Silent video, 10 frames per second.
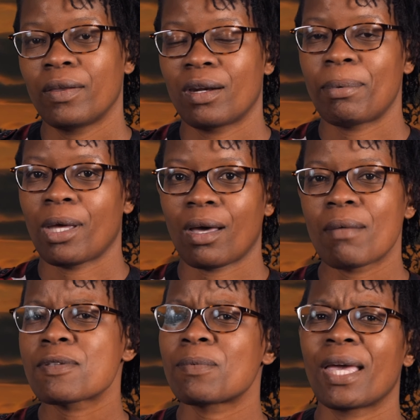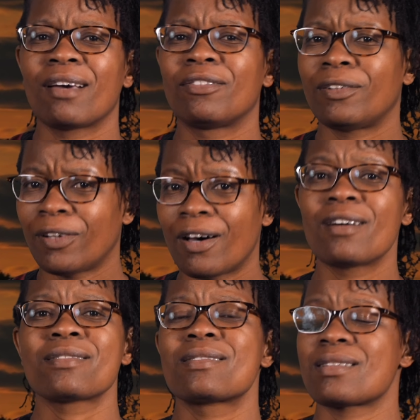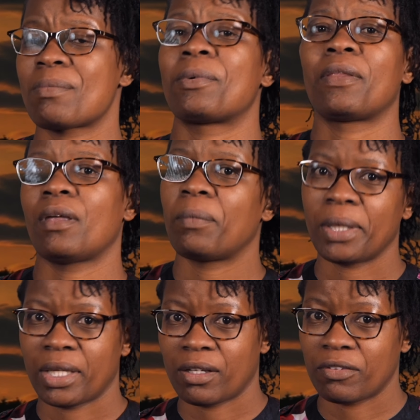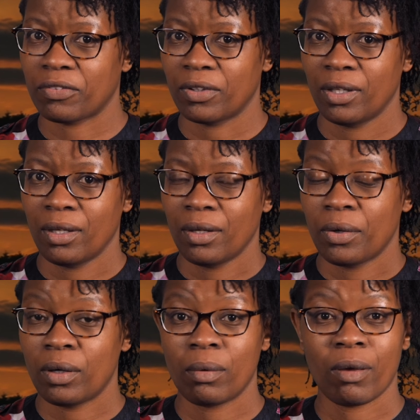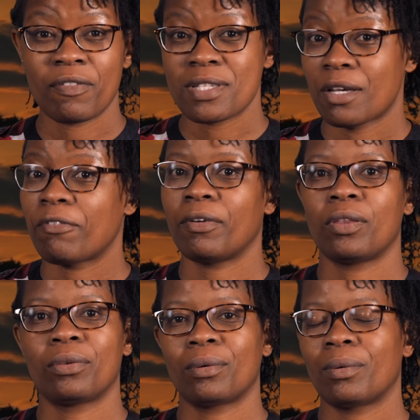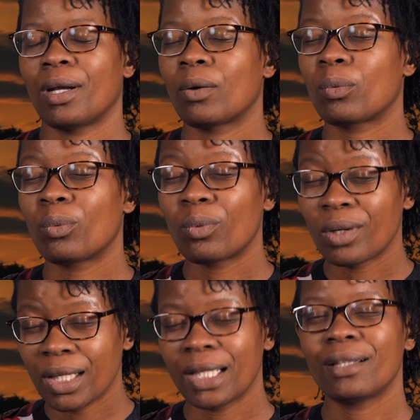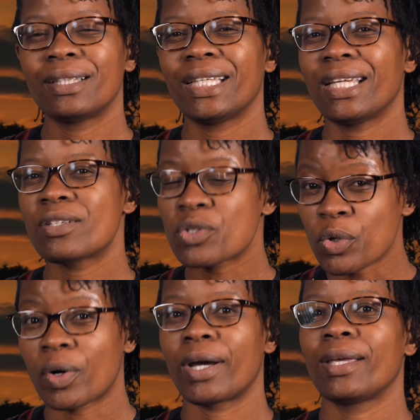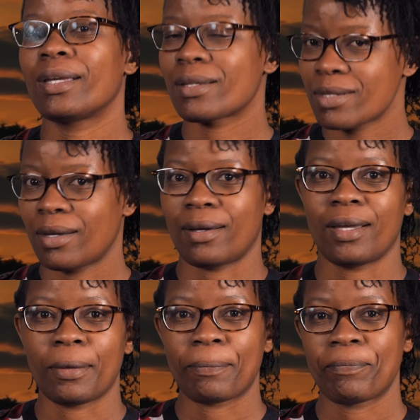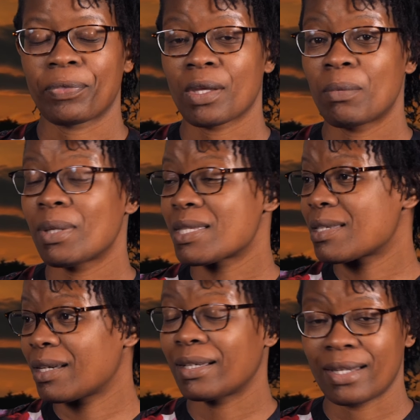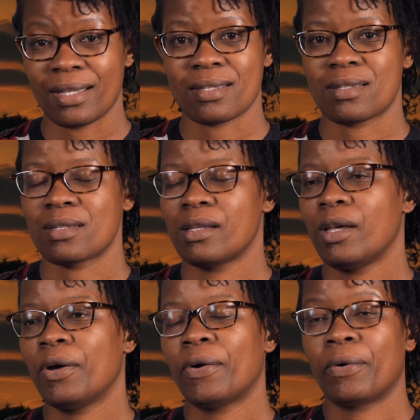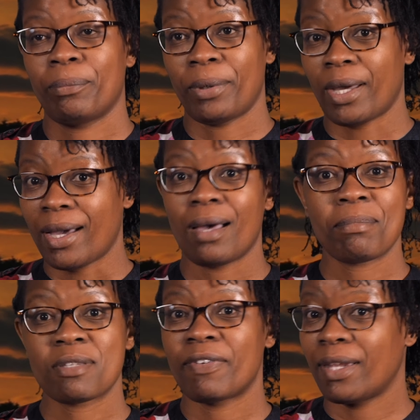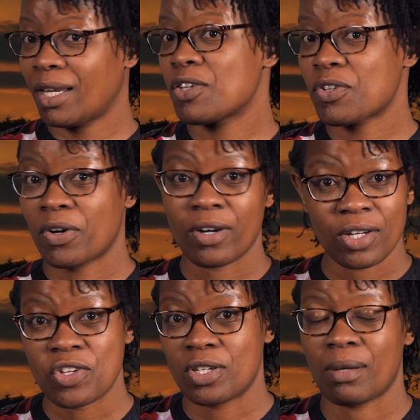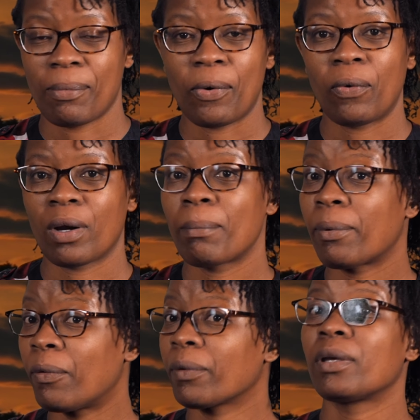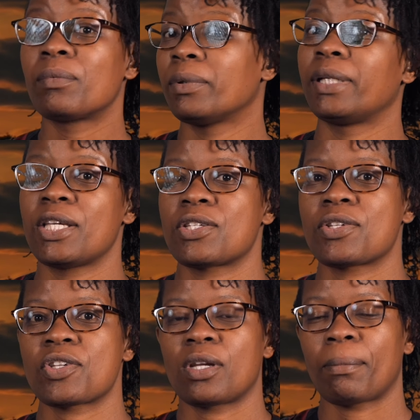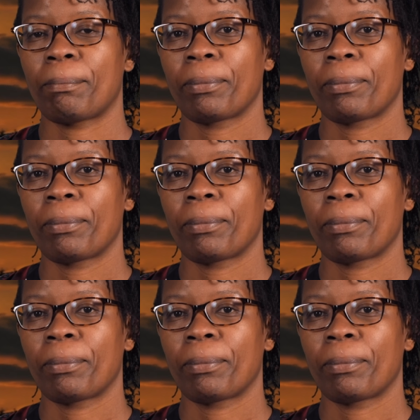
You know, perhaps we have lost someone that we love, or we've suffered through a really trying time with sickness, perhaps financial hardship, or a broken relationship